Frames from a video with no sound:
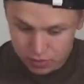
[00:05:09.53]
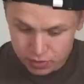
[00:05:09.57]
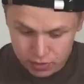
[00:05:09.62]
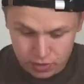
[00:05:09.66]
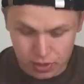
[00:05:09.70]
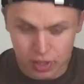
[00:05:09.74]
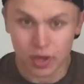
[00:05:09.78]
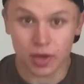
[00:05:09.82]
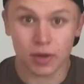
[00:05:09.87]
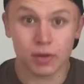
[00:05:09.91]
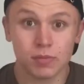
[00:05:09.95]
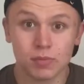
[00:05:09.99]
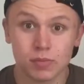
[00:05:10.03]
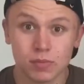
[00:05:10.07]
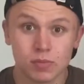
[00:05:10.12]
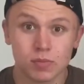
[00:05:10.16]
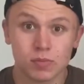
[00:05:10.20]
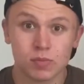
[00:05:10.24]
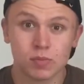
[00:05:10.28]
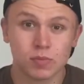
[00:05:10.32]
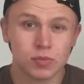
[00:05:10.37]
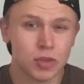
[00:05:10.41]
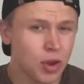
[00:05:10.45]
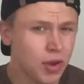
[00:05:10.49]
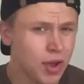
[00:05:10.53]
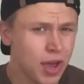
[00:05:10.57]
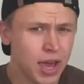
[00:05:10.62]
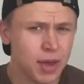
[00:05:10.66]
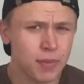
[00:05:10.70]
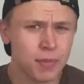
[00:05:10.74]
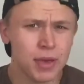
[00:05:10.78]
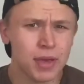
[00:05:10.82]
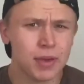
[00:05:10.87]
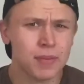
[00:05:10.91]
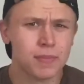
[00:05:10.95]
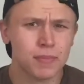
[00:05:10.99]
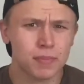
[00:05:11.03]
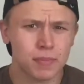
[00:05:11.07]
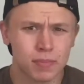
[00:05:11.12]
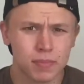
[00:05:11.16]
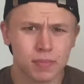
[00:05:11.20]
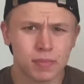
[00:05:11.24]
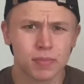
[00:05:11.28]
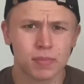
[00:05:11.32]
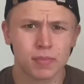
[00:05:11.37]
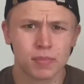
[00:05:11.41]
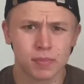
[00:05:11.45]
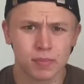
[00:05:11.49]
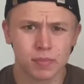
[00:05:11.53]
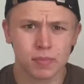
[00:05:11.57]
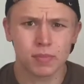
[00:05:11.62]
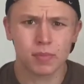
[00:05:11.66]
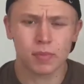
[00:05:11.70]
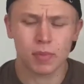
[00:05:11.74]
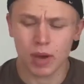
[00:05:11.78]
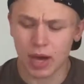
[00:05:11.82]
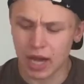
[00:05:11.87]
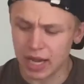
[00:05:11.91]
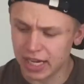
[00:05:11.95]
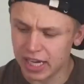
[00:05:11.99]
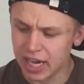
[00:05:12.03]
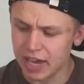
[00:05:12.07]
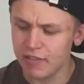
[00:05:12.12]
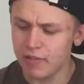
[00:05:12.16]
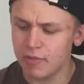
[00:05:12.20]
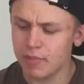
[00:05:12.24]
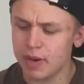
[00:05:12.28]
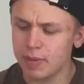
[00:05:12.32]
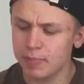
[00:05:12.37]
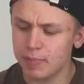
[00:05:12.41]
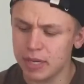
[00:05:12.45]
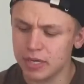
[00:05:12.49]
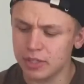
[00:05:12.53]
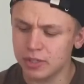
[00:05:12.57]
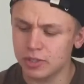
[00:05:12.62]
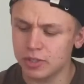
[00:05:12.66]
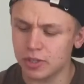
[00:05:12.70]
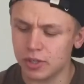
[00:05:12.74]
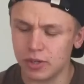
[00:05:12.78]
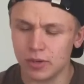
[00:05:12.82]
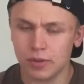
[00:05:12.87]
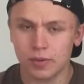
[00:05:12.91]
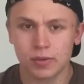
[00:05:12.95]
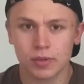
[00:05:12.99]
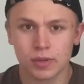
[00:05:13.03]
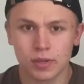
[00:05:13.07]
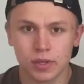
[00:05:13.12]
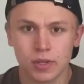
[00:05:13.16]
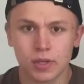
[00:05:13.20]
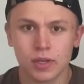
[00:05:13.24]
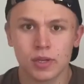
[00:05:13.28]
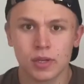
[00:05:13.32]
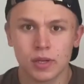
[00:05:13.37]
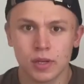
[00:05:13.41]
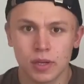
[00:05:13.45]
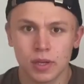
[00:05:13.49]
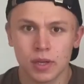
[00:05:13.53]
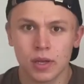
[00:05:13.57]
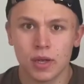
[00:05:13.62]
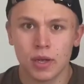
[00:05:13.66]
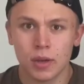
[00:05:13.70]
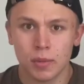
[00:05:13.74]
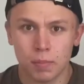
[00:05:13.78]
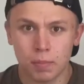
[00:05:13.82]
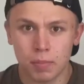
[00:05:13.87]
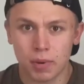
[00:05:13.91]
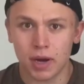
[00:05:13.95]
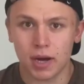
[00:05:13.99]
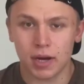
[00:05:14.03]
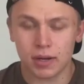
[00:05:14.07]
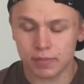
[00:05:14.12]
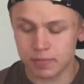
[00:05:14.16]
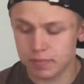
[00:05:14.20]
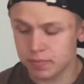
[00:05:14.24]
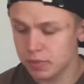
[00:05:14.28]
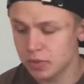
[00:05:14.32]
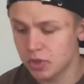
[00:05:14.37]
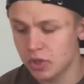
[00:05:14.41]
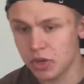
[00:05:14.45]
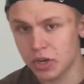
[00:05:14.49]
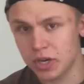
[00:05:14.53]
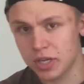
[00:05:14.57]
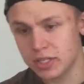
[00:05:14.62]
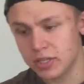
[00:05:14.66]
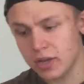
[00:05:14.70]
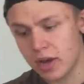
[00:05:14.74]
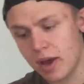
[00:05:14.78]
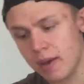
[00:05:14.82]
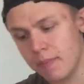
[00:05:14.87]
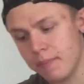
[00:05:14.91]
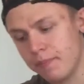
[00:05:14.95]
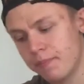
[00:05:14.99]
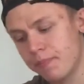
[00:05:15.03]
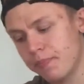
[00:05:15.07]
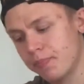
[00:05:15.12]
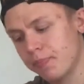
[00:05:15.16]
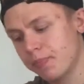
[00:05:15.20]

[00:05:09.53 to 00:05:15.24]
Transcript: So don't hate me. I gave it my best shot. But cookie time.